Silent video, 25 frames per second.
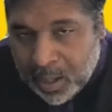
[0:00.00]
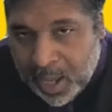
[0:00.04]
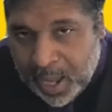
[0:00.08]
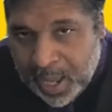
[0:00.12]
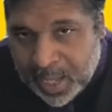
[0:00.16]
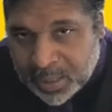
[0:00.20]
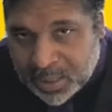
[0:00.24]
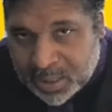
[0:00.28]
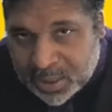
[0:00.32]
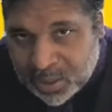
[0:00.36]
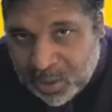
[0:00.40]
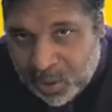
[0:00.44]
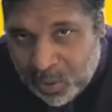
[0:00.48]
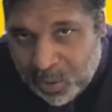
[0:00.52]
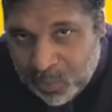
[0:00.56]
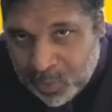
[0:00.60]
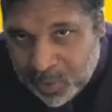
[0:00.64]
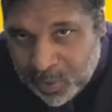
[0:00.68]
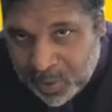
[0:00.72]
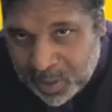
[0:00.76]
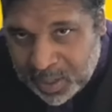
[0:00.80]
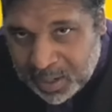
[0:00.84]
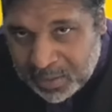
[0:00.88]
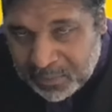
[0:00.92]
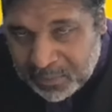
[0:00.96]
And
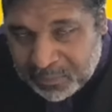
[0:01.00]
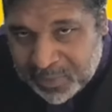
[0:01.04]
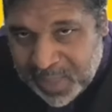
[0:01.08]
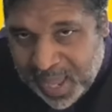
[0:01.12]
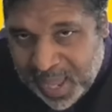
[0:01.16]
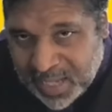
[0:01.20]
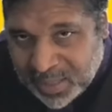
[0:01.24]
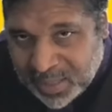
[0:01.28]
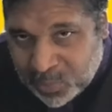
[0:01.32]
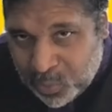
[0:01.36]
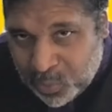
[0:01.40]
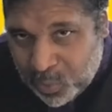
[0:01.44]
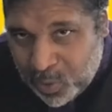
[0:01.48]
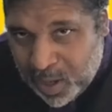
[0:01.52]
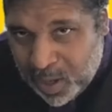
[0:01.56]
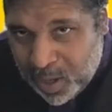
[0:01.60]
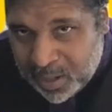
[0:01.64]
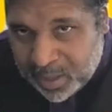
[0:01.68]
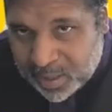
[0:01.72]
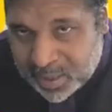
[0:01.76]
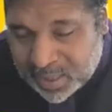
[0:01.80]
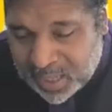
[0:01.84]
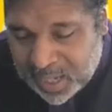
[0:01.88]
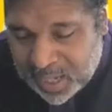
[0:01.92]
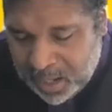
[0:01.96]
so if that's
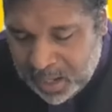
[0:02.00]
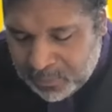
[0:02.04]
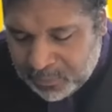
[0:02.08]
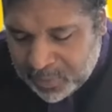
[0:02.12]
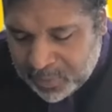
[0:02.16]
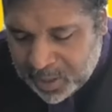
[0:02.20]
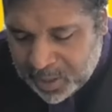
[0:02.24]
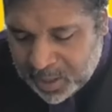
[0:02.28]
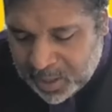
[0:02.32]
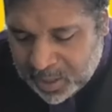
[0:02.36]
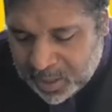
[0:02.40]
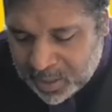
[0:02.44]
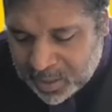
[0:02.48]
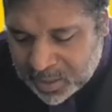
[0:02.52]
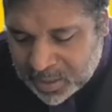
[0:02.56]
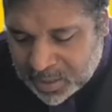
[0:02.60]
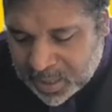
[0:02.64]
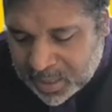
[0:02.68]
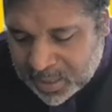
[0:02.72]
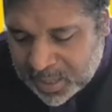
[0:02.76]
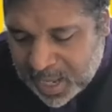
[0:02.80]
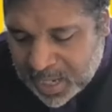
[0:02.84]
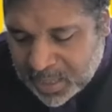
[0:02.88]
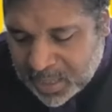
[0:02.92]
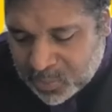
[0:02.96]
what slavery is
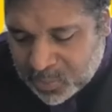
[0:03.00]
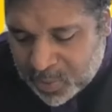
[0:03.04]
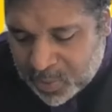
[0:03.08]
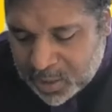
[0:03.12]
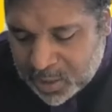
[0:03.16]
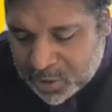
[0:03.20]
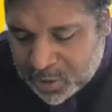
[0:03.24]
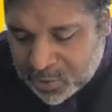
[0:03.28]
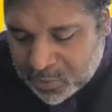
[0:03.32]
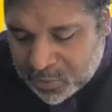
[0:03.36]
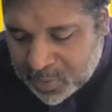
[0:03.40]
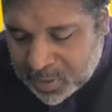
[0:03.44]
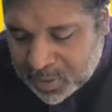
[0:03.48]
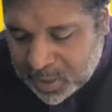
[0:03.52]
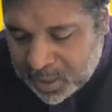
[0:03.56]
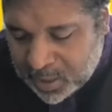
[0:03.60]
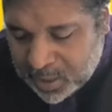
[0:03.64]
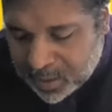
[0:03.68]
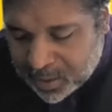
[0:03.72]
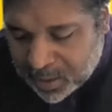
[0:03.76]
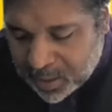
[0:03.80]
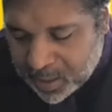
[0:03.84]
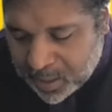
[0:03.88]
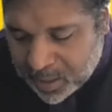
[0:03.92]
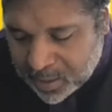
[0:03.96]
and that's what
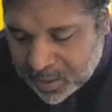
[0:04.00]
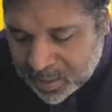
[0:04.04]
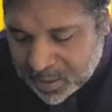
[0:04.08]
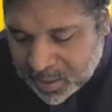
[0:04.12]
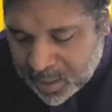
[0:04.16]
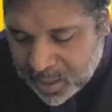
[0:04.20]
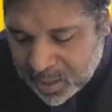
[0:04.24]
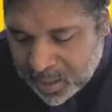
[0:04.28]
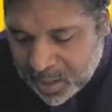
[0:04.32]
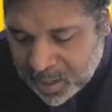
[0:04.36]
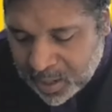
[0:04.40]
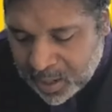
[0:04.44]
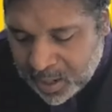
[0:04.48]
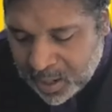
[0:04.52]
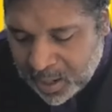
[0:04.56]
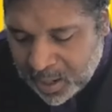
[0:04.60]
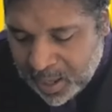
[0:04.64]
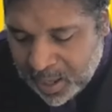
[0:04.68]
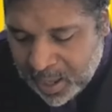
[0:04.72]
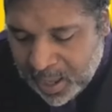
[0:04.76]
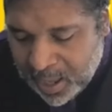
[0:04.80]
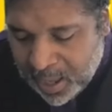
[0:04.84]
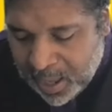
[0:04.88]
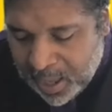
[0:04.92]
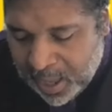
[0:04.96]
Juneteenth is,
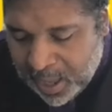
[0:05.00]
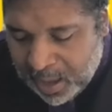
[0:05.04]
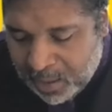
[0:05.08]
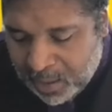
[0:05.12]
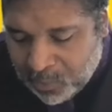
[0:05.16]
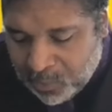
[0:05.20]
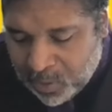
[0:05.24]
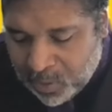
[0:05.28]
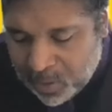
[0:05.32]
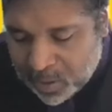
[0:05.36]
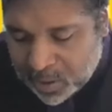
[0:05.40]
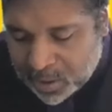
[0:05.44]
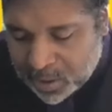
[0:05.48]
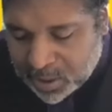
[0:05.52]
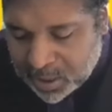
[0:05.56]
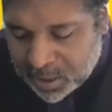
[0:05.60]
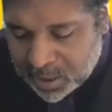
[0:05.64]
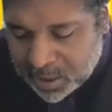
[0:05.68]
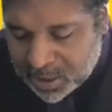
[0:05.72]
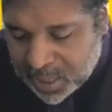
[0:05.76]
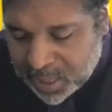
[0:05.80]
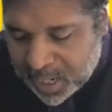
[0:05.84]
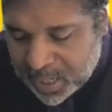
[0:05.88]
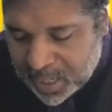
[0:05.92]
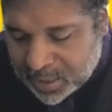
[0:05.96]
I want to
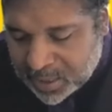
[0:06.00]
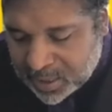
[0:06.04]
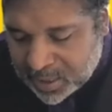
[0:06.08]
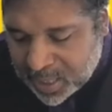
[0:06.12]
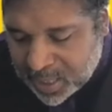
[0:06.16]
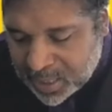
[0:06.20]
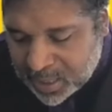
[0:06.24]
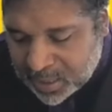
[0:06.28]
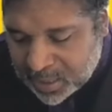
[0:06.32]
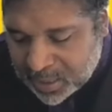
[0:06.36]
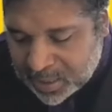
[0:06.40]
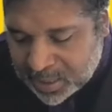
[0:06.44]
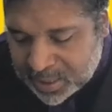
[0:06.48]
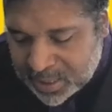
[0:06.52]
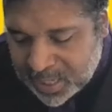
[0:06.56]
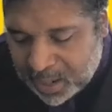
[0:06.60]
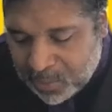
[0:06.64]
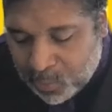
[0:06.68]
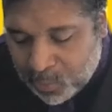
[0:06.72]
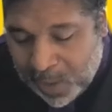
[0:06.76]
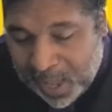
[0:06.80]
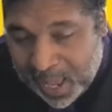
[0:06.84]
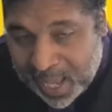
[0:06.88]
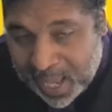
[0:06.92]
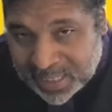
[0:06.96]
suggest that
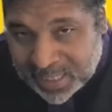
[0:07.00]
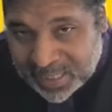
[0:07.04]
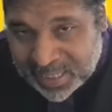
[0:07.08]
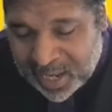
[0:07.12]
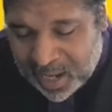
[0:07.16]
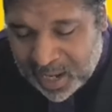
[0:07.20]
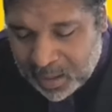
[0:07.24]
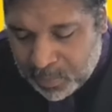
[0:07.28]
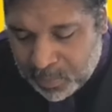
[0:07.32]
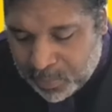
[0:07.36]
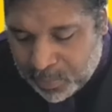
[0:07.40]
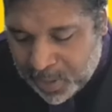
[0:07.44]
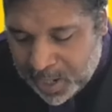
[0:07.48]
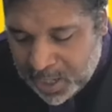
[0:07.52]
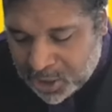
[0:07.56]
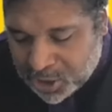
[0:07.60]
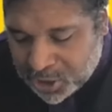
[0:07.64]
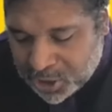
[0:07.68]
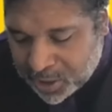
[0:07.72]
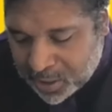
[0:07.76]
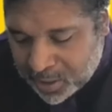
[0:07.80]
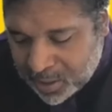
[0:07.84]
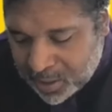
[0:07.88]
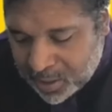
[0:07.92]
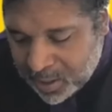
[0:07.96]
why
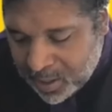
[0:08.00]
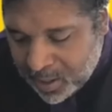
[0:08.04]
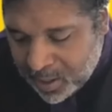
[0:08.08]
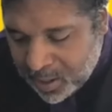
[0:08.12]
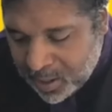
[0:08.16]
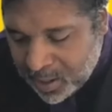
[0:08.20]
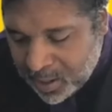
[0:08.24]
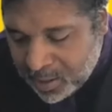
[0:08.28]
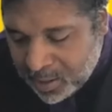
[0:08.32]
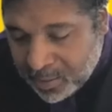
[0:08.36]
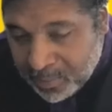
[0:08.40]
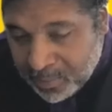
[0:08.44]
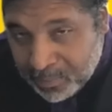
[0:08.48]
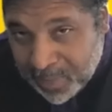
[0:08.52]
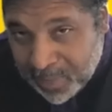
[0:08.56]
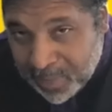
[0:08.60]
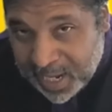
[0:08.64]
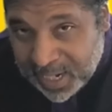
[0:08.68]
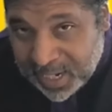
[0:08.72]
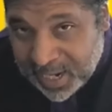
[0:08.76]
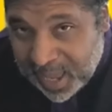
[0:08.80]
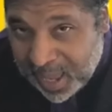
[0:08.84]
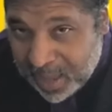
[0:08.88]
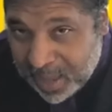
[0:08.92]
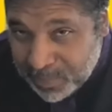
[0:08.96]
celebration
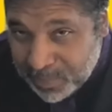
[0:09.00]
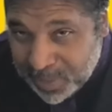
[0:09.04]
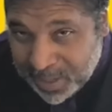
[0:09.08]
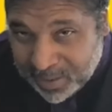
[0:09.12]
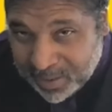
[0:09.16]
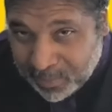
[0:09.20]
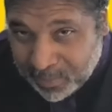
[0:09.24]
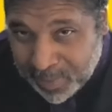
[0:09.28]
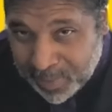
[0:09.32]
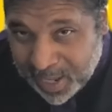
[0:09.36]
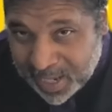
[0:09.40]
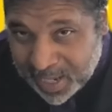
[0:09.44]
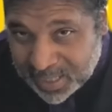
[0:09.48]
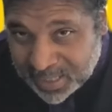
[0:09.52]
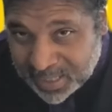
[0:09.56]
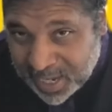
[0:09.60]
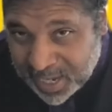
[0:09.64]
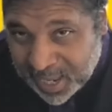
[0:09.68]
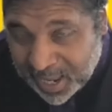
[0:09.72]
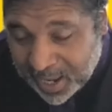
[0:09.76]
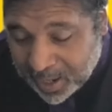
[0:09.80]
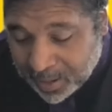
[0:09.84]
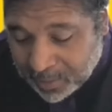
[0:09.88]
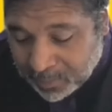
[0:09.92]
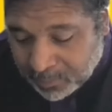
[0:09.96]
may not be the best
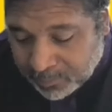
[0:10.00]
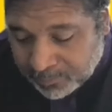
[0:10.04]
name.